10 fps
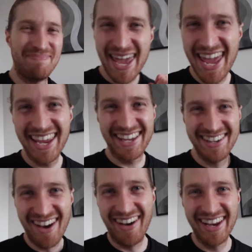big
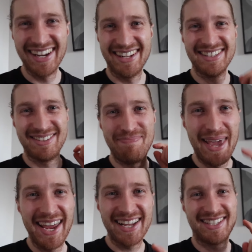night,
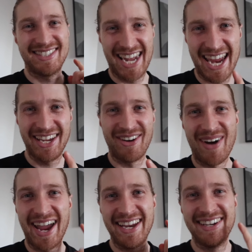big
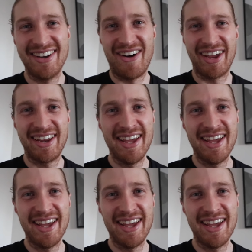takeaway night.